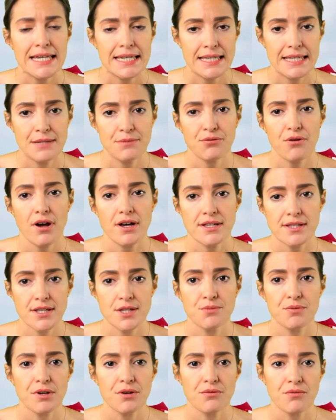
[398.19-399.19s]
the prices
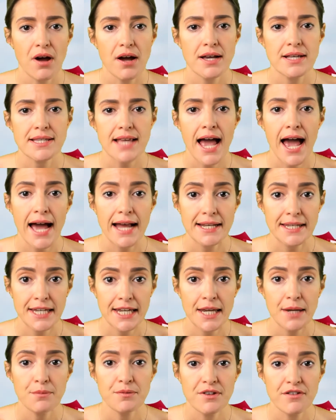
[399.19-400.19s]
will rise and
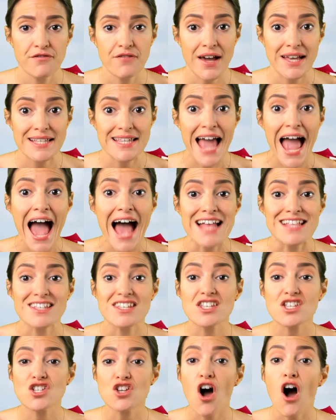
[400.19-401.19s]
keep the Fed's
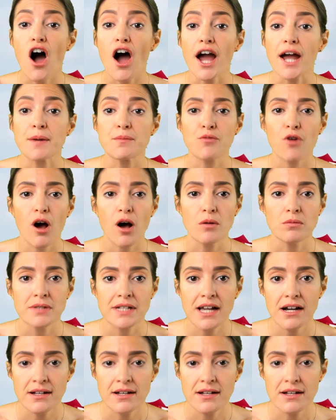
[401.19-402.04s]
hands tied probably